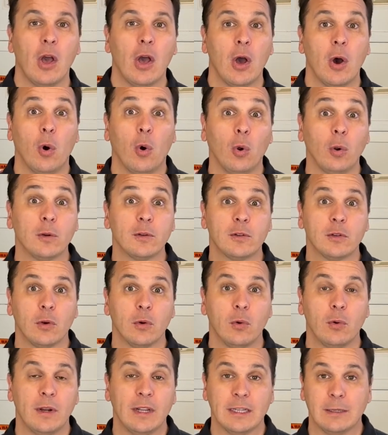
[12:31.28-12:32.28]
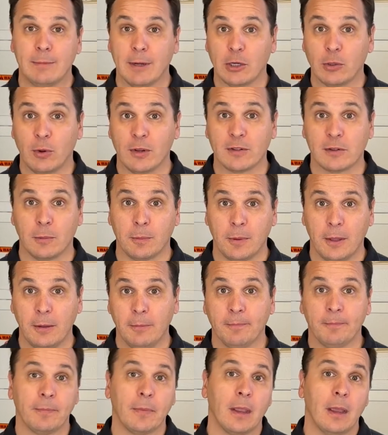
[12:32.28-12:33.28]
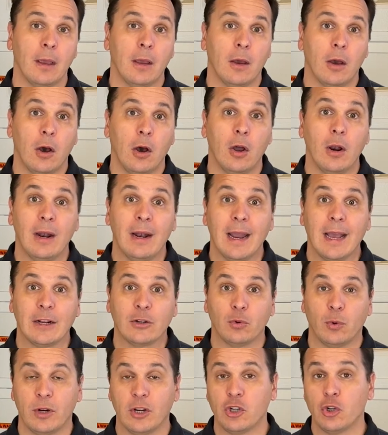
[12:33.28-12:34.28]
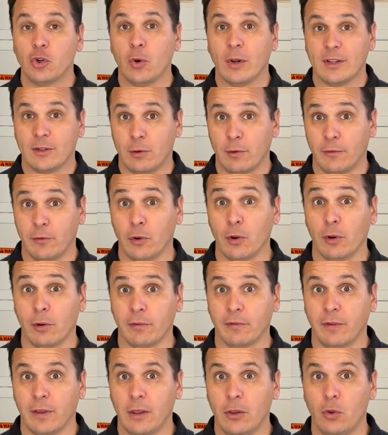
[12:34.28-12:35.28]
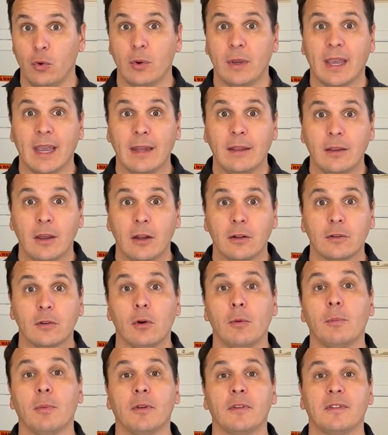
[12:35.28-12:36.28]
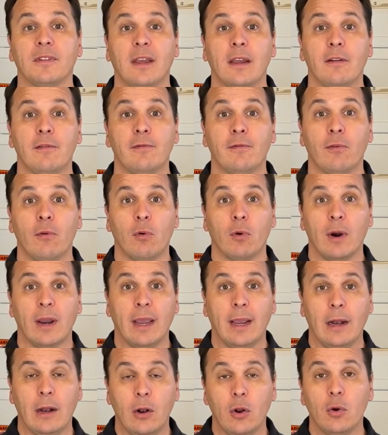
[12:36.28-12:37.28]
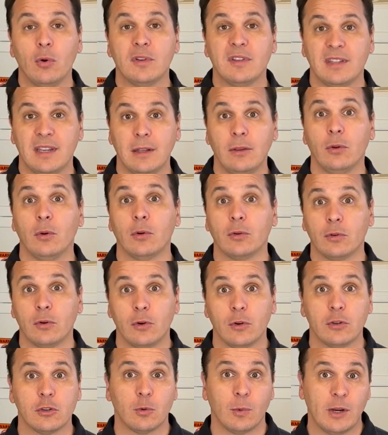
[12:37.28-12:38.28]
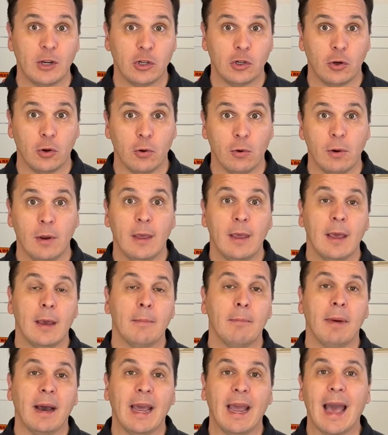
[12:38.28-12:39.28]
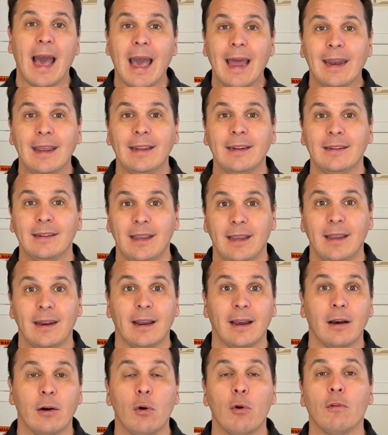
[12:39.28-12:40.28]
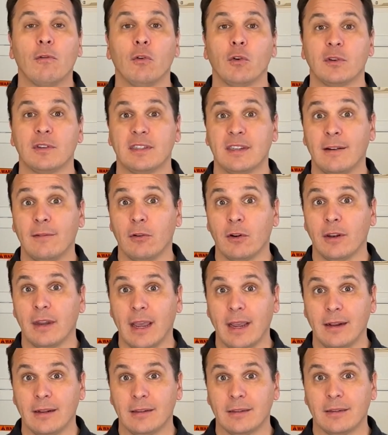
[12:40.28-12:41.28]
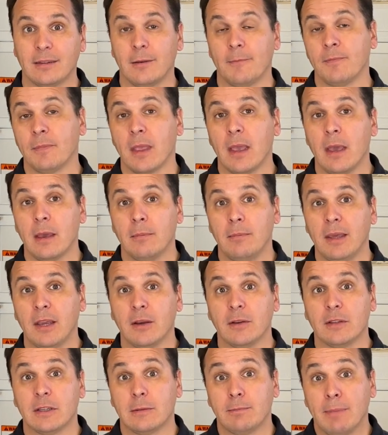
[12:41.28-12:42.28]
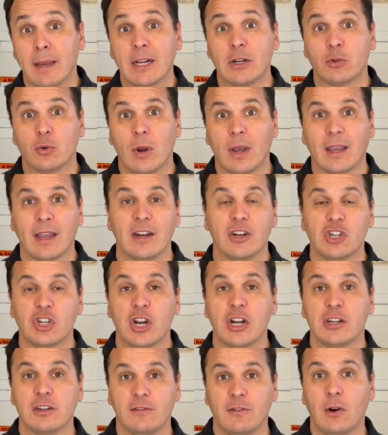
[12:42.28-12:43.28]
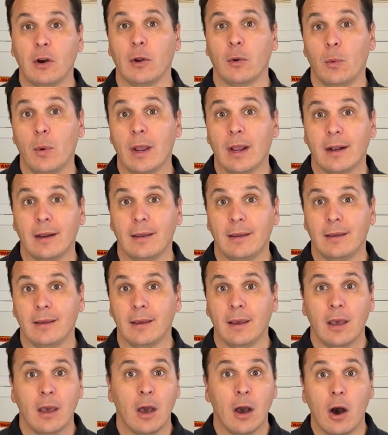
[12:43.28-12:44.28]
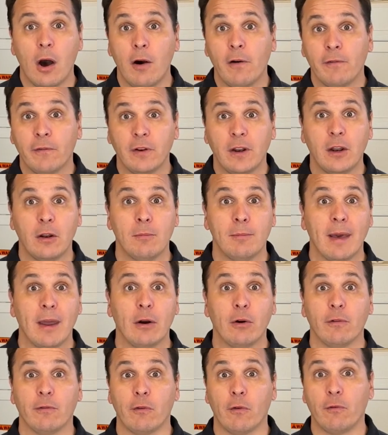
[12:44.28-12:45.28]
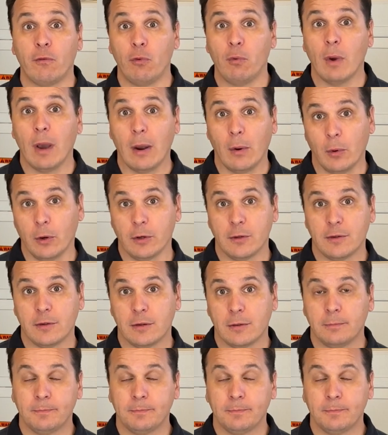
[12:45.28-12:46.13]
Also, in spectroscopy, unlike traditional astrophotography, you cannot compensate for a low signal-to-noise ratio by adding data over several nights, because spectra can change very quickly, often in a matter of a few hours.